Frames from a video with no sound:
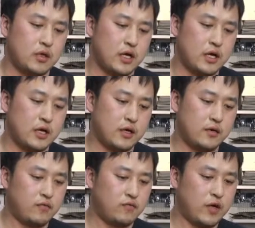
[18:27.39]

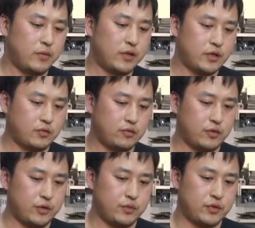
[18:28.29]
rubber
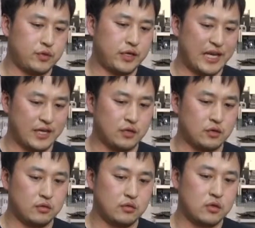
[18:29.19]
grip
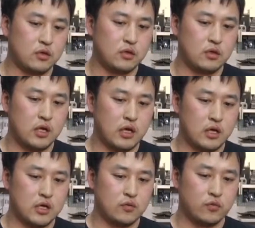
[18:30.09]
handle
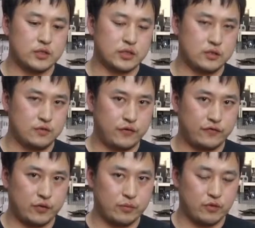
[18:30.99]
with
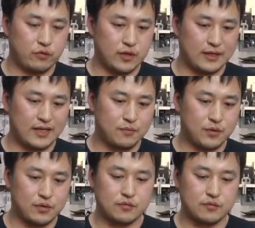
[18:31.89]
15mm rod clamp.